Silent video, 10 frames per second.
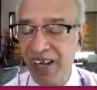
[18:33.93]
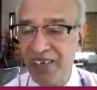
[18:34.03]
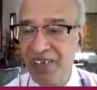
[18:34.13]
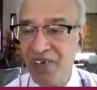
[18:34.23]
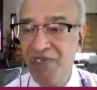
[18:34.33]

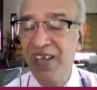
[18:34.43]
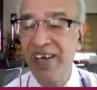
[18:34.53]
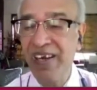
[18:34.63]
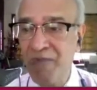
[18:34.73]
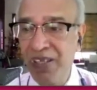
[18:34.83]
fraction will
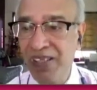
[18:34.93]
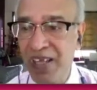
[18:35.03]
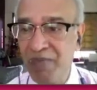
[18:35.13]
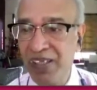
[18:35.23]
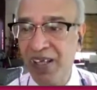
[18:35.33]
label
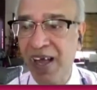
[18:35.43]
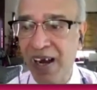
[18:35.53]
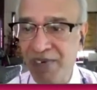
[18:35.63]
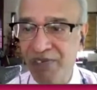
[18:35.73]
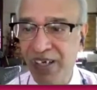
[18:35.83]
them as a
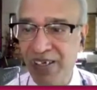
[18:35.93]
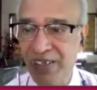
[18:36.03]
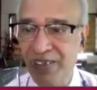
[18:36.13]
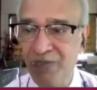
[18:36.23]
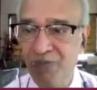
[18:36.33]
heart
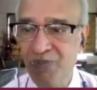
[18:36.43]
failure.